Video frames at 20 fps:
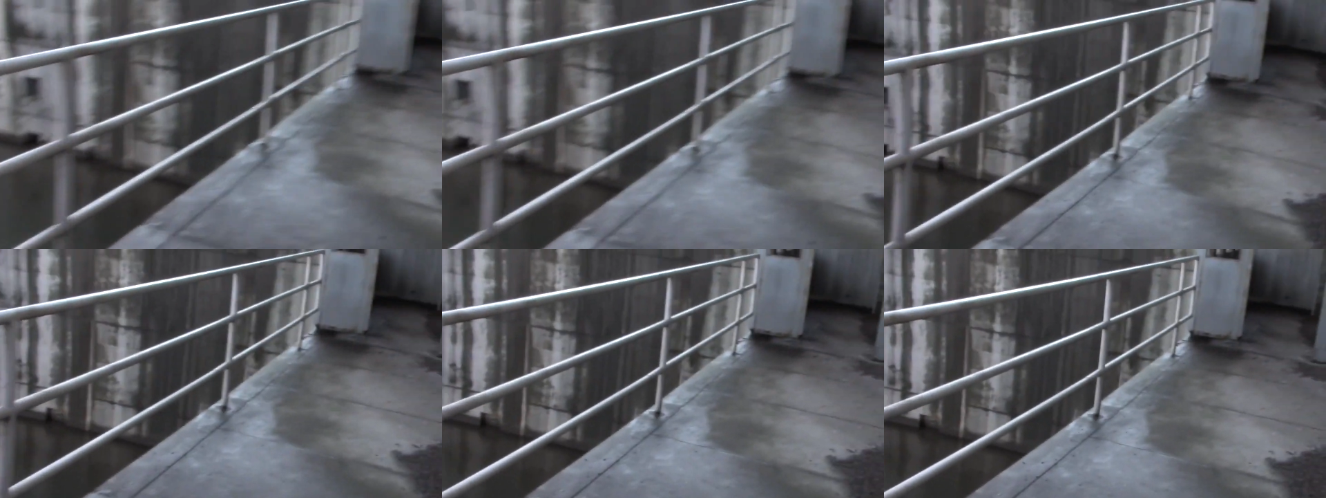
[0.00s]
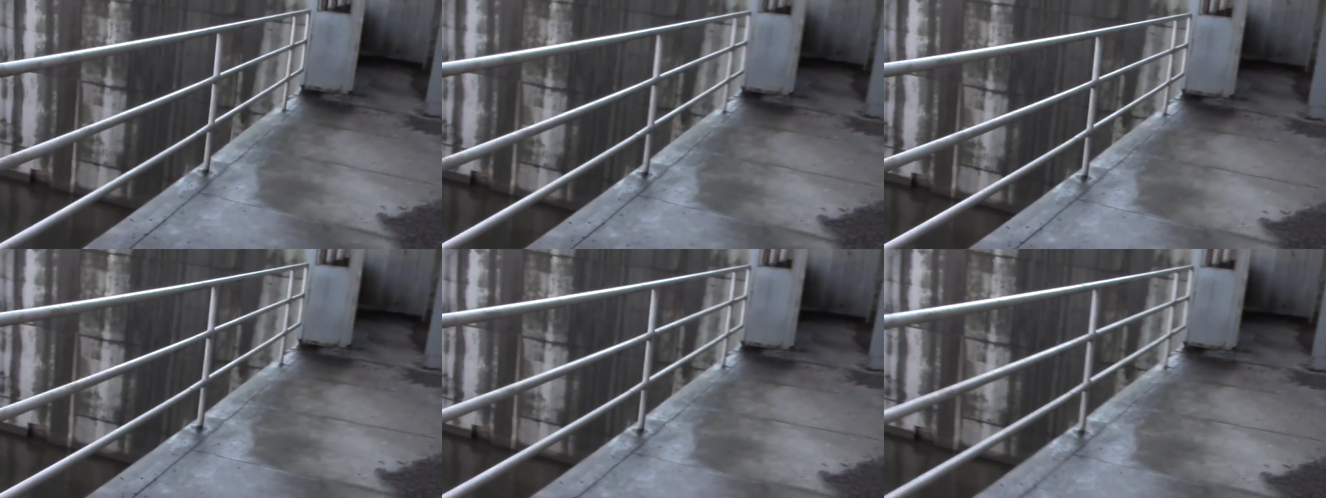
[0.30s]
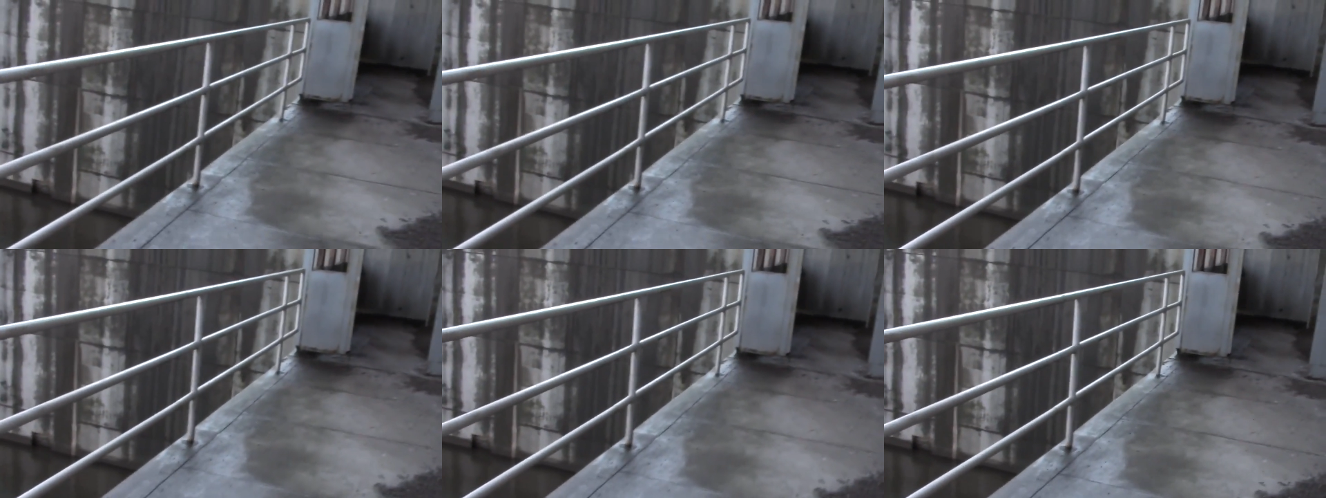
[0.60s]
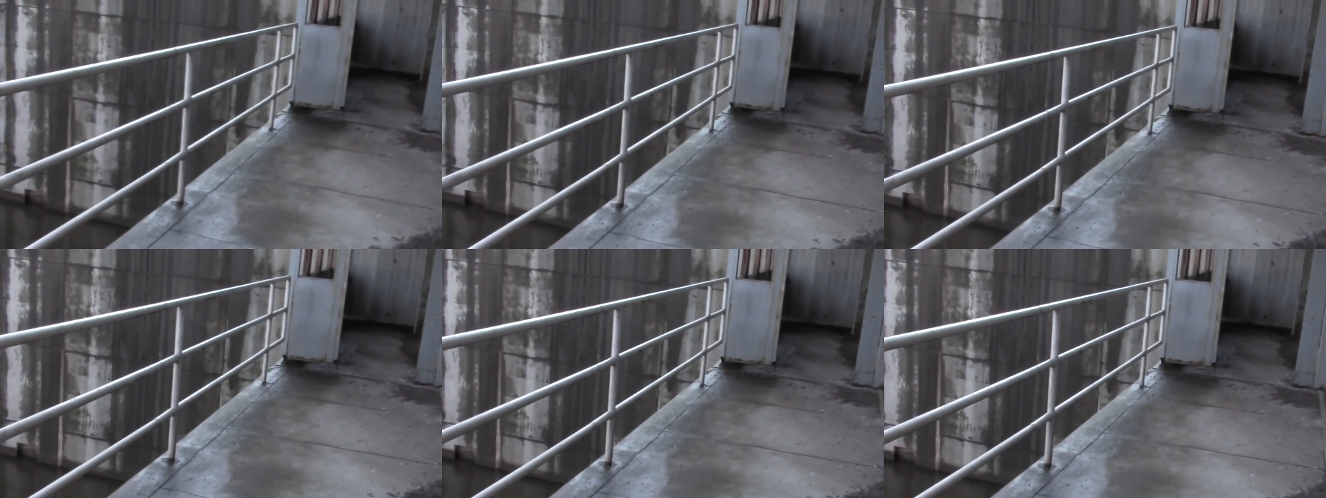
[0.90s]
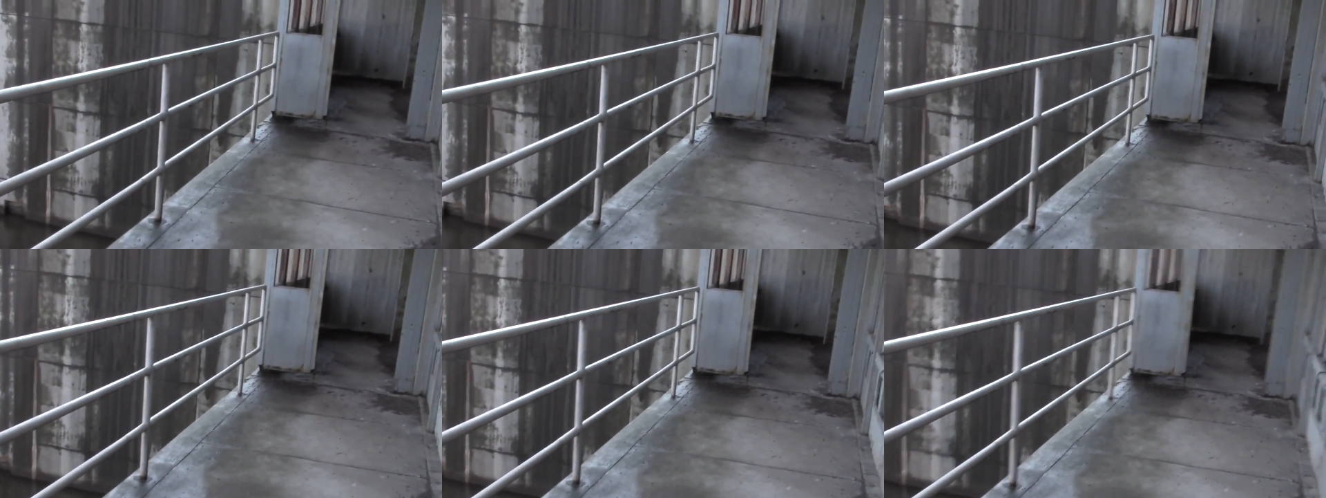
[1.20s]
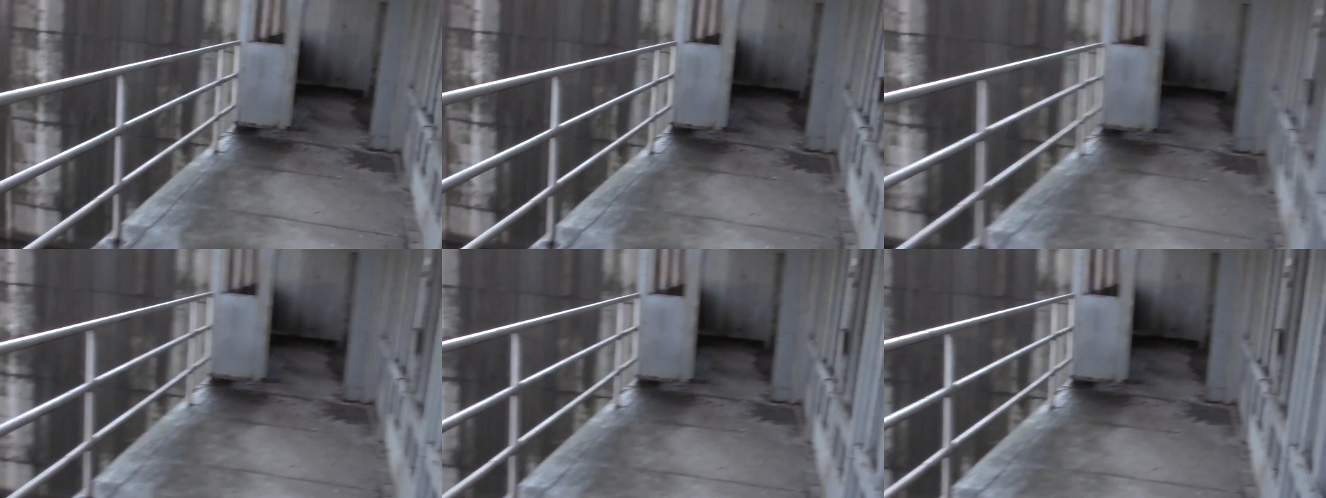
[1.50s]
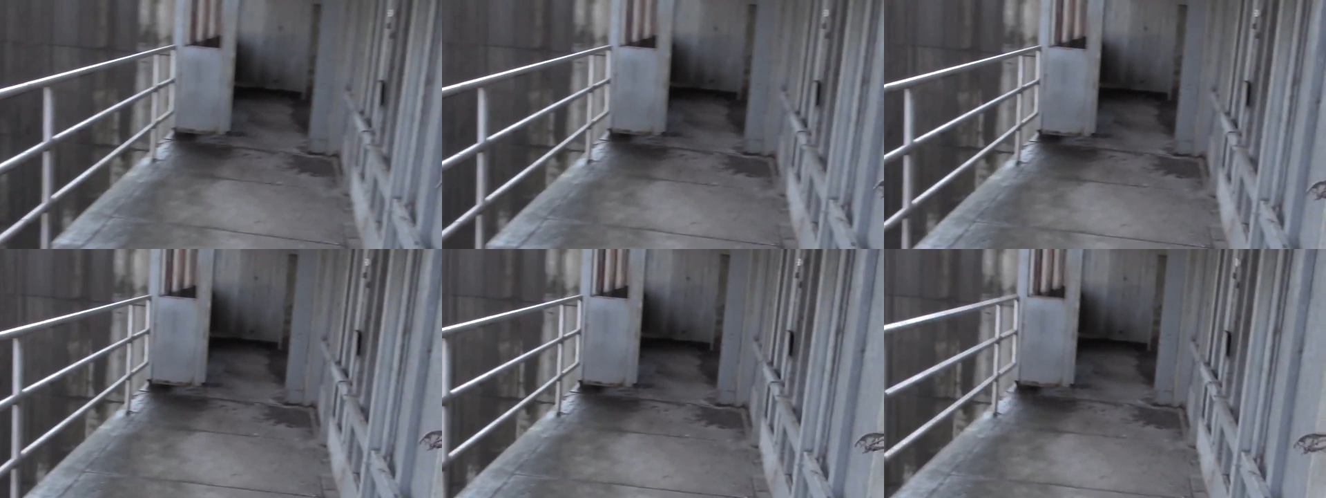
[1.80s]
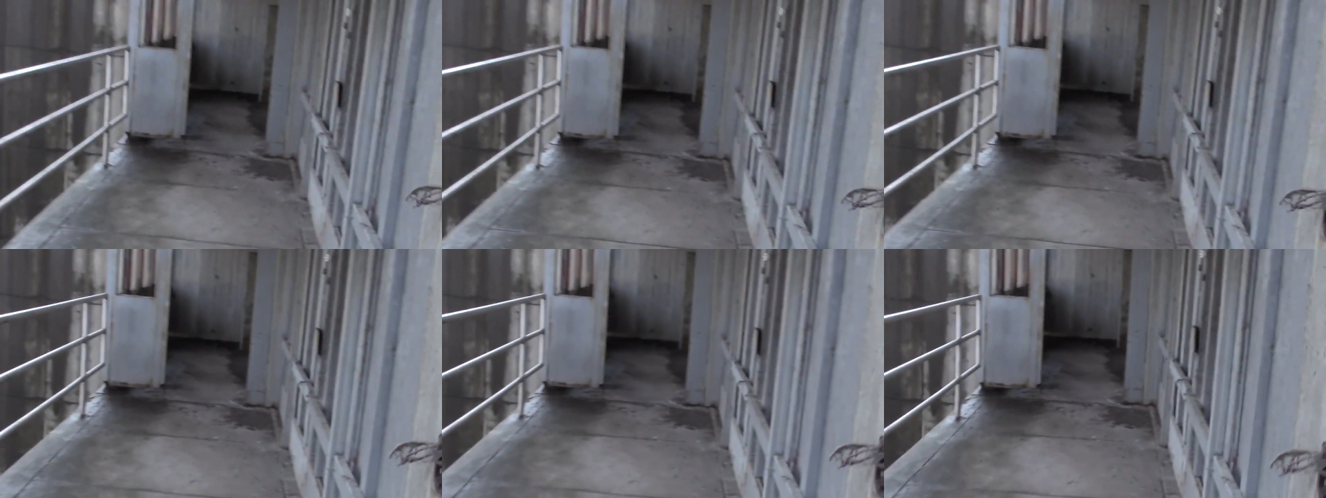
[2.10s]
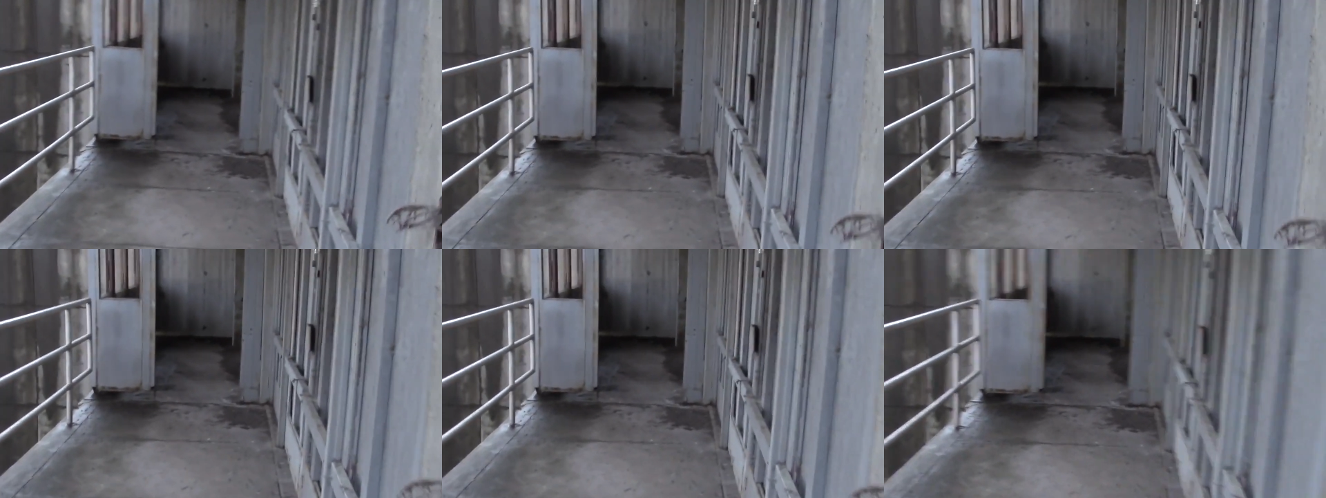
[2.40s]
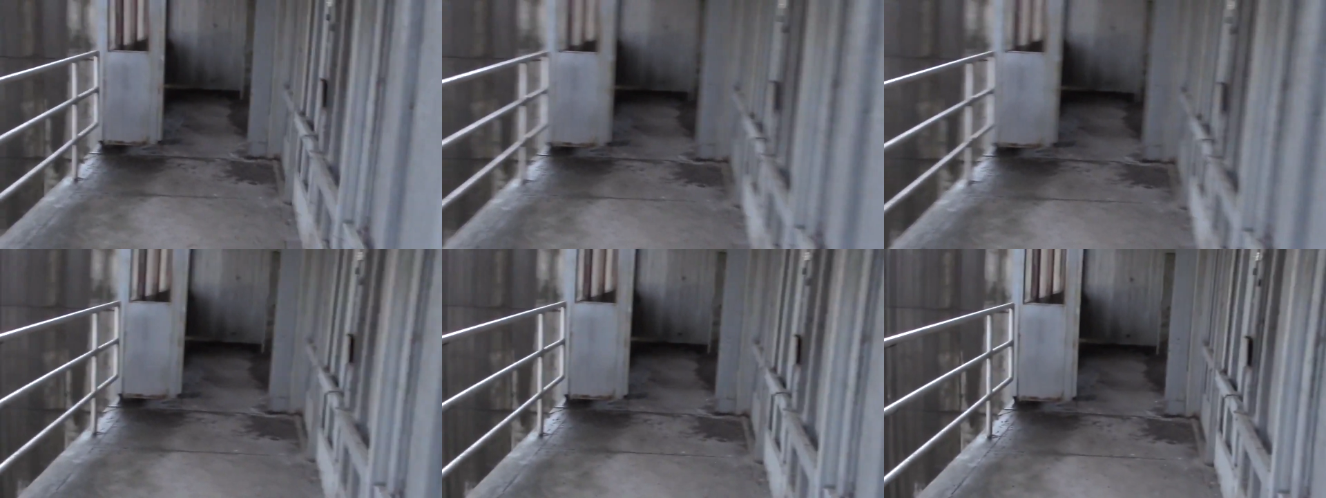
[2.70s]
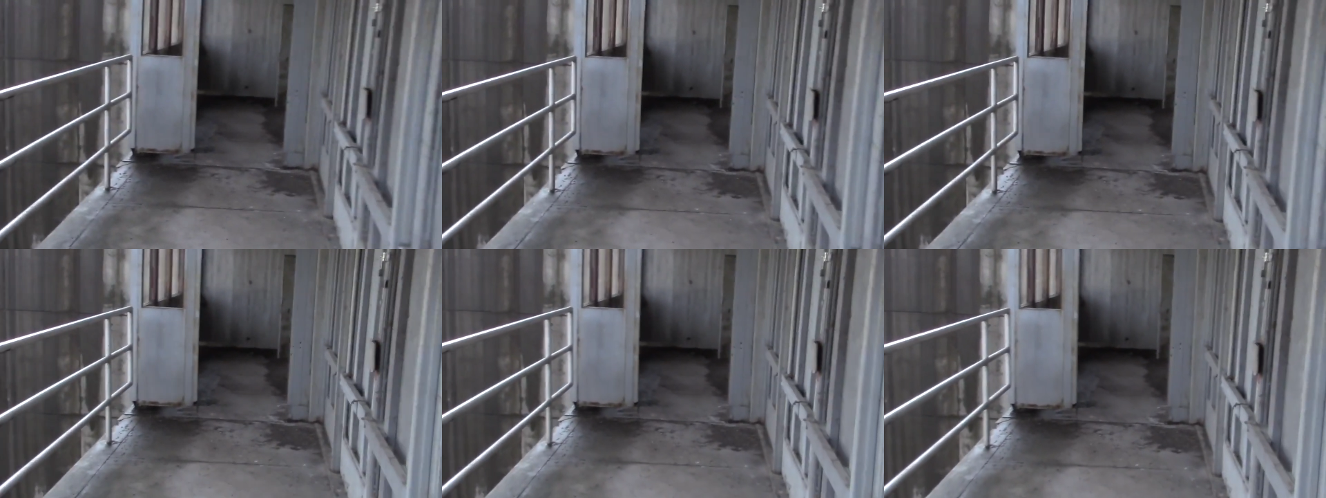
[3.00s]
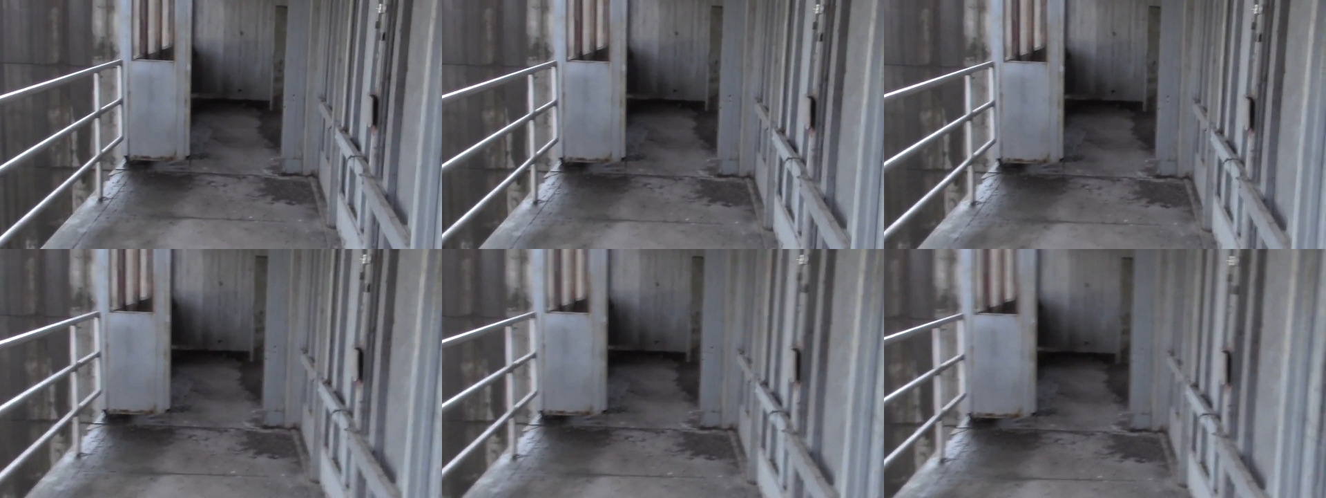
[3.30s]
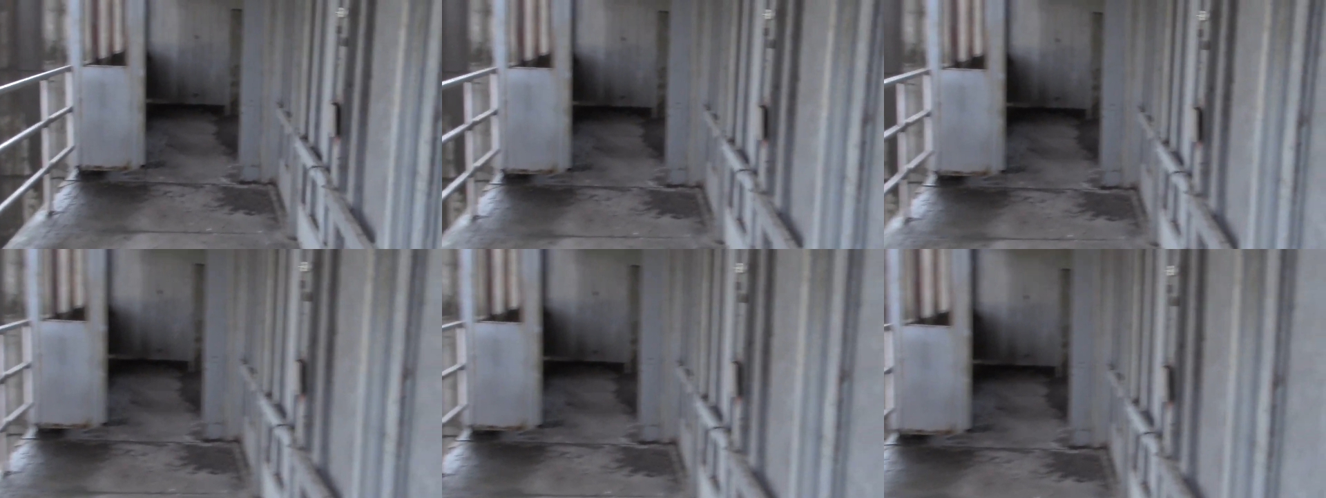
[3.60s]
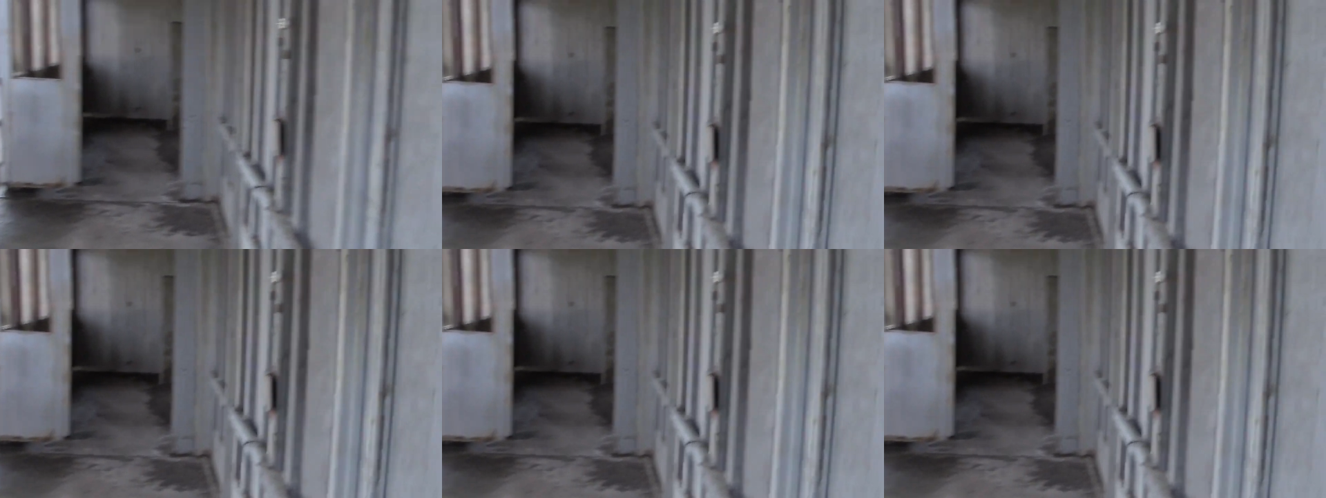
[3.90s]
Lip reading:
[unreadable: no face in view]